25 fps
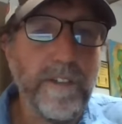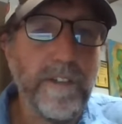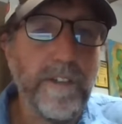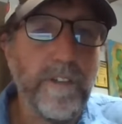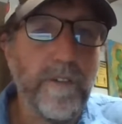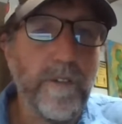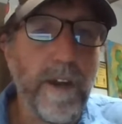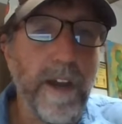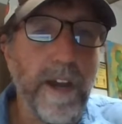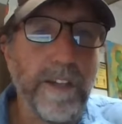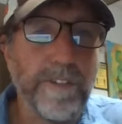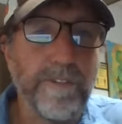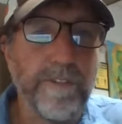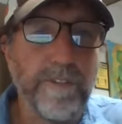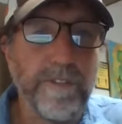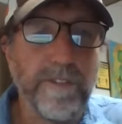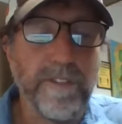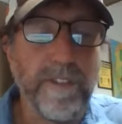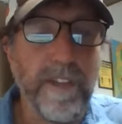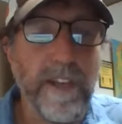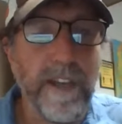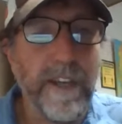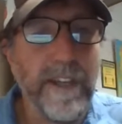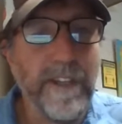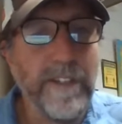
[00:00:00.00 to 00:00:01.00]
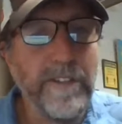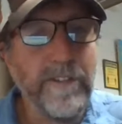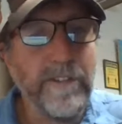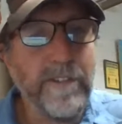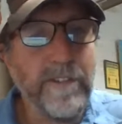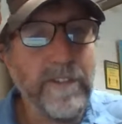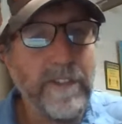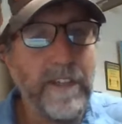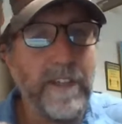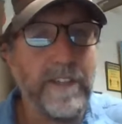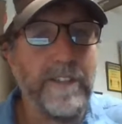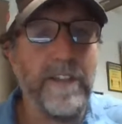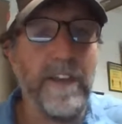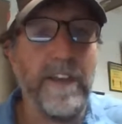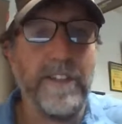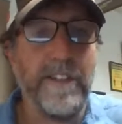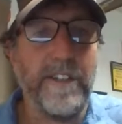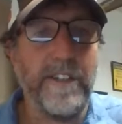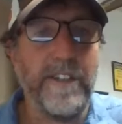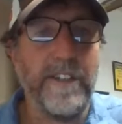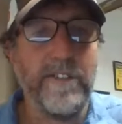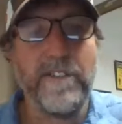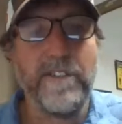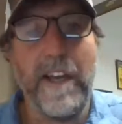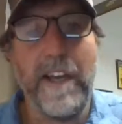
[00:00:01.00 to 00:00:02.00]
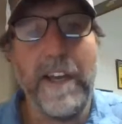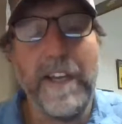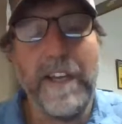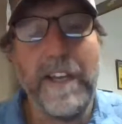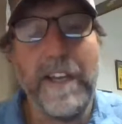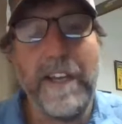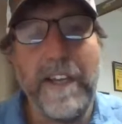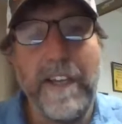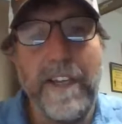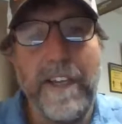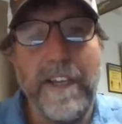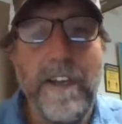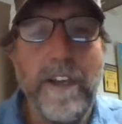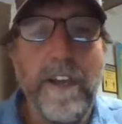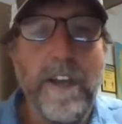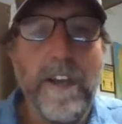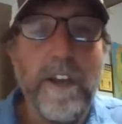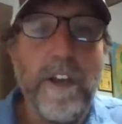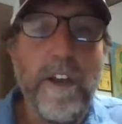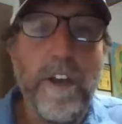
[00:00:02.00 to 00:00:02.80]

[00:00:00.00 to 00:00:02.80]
you were ostracized, kicked out of society.